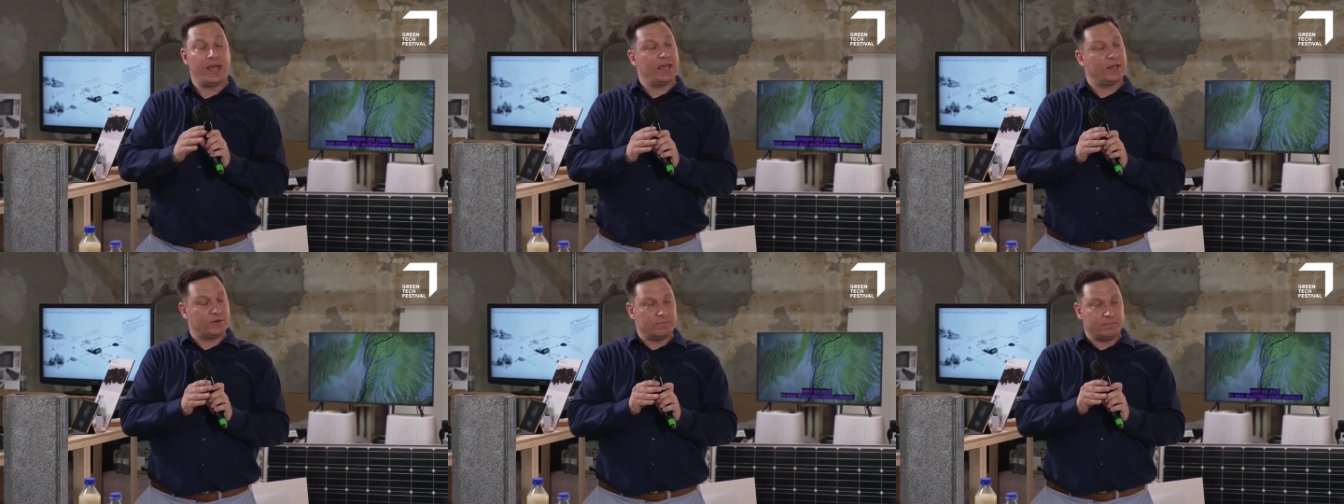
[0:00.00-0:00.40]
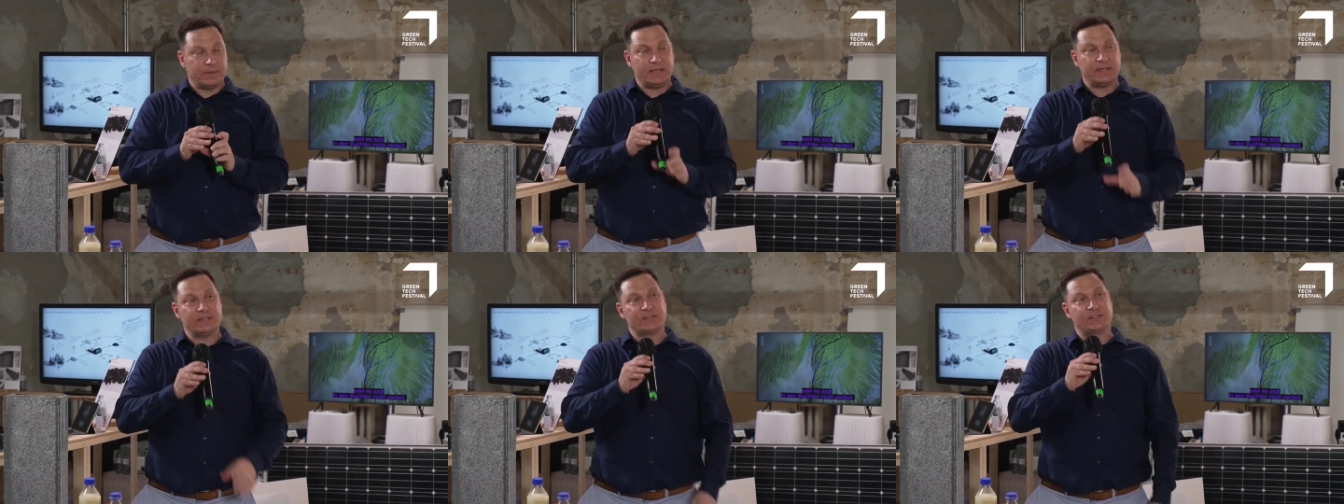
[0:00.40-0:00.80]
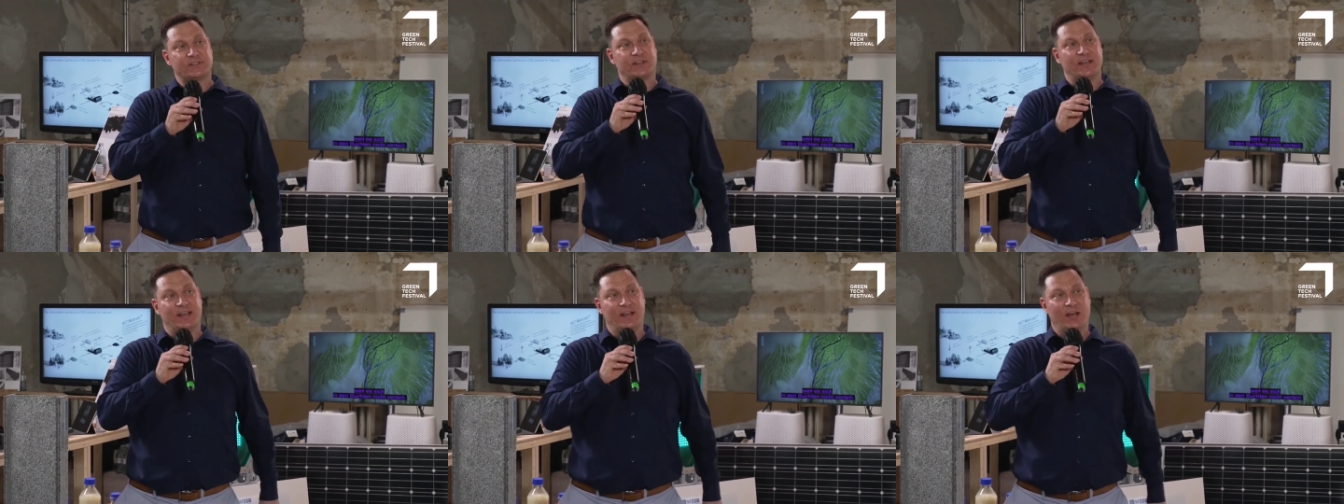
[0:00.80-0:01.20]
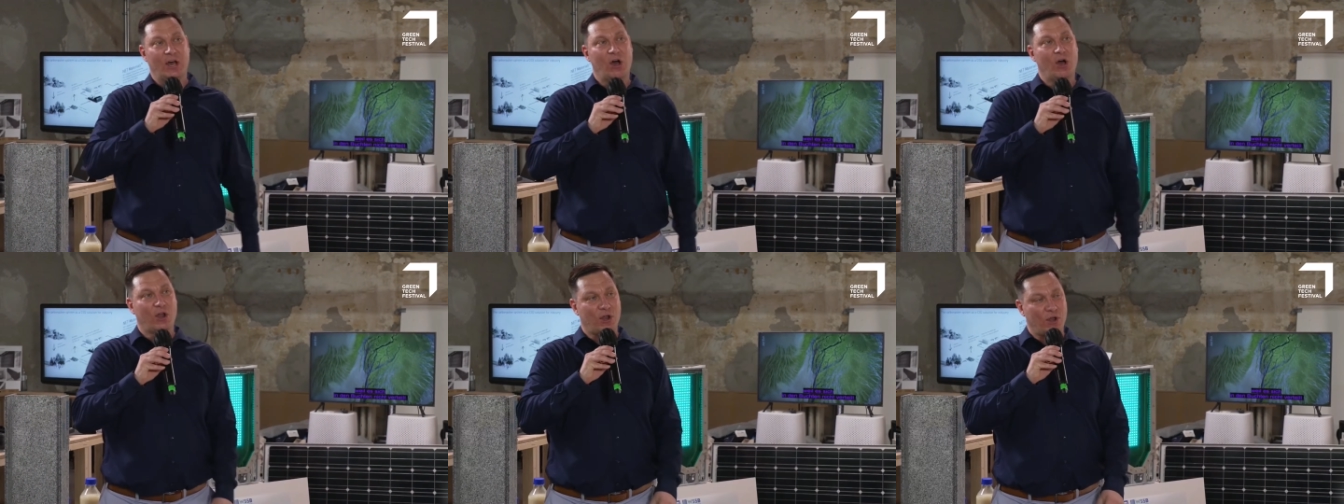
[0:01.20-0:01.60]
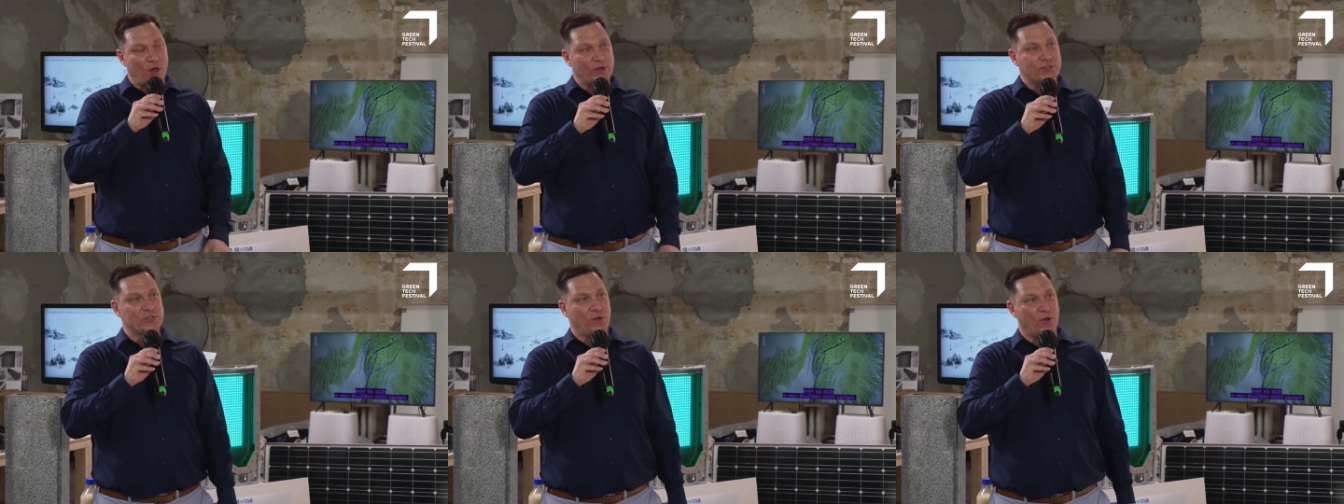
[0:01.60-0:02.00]
it means a
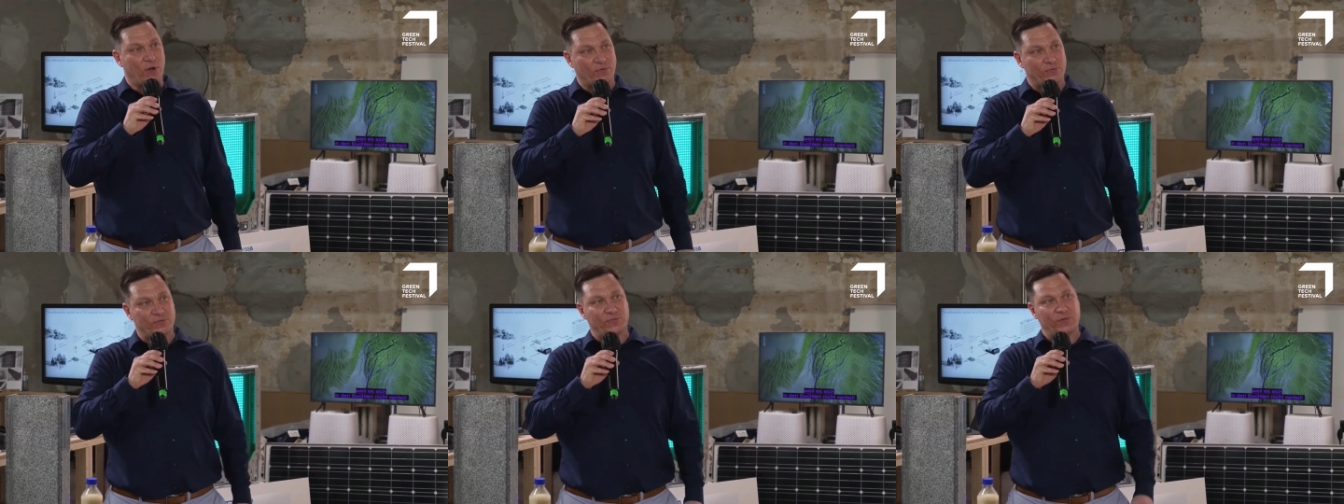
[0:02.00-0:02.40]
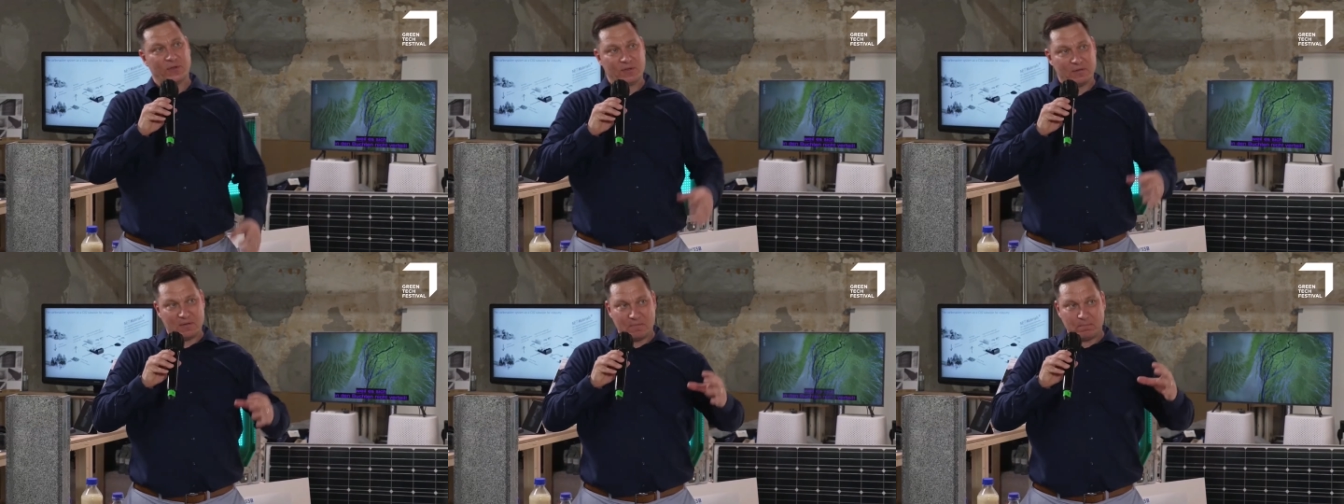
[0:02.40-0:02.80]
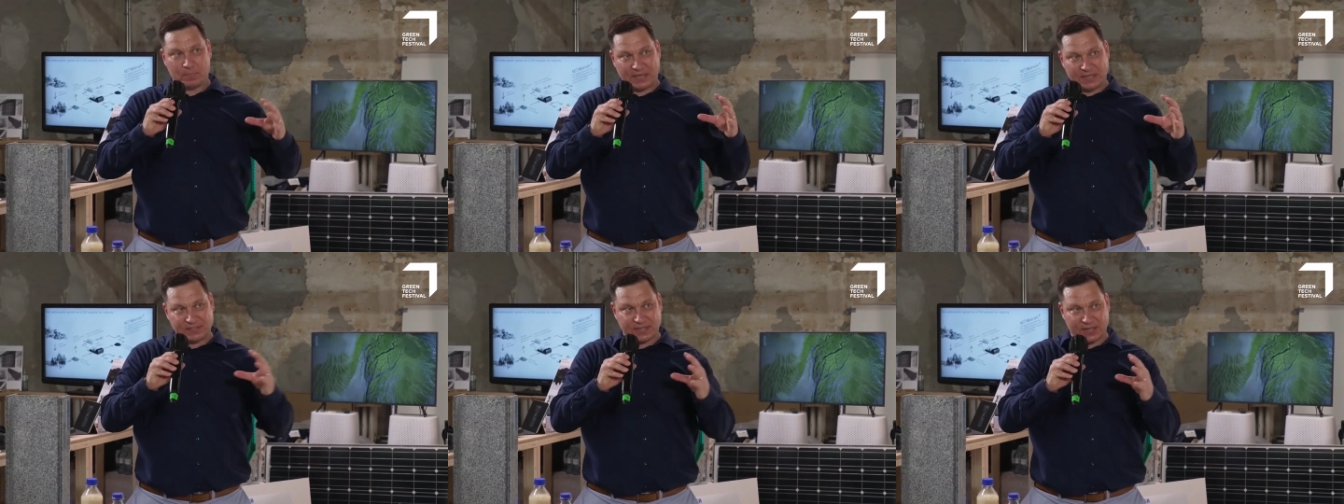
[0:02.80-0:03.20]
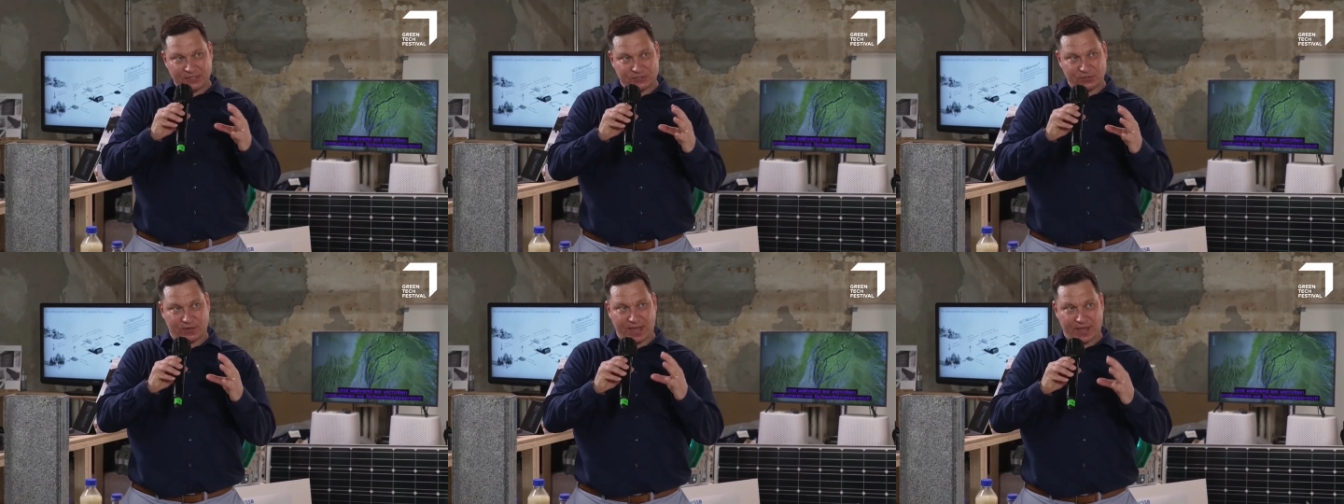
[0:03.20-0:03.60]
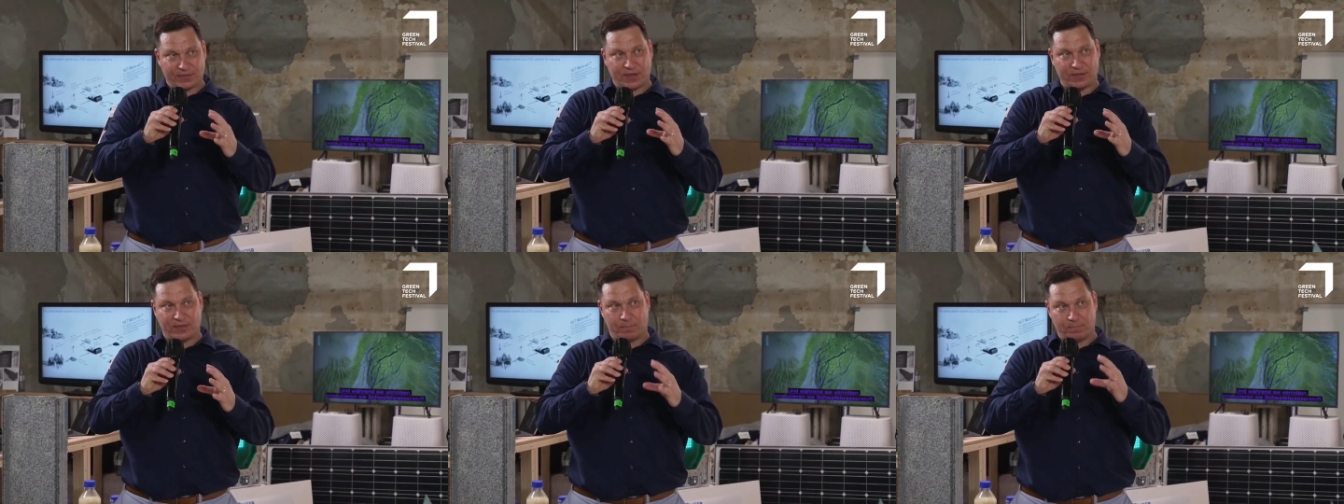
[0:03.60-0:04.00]
lot of piecing
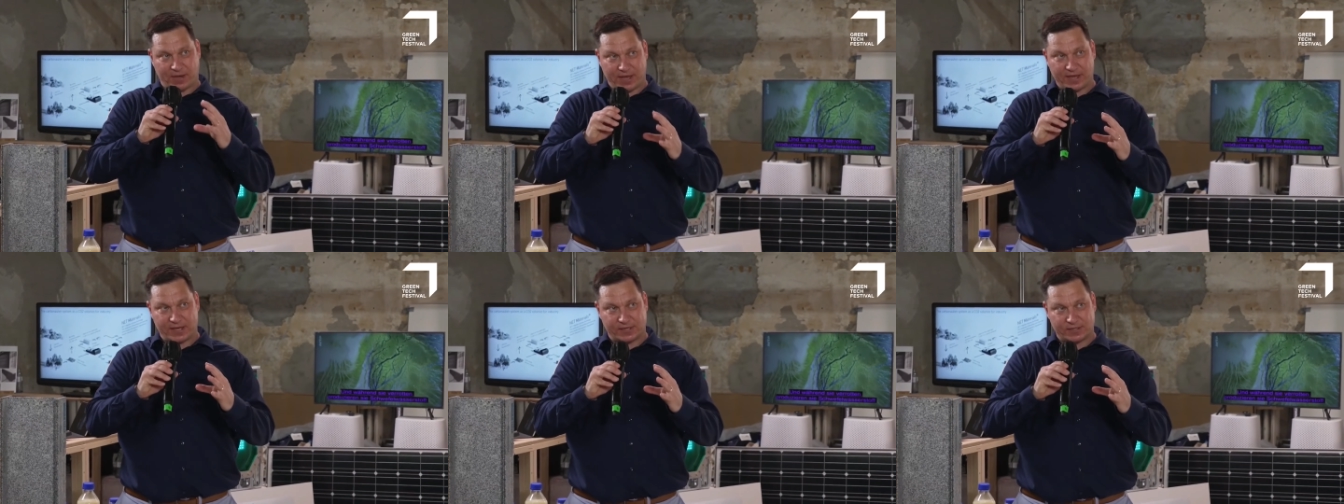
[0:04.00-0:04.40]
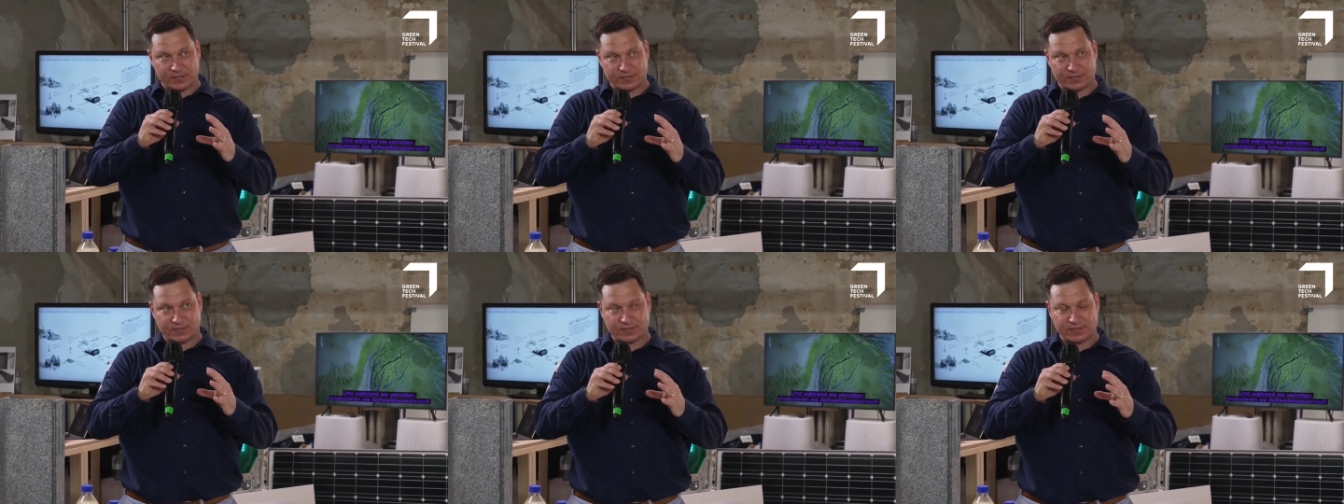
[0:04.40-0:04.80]
together the players.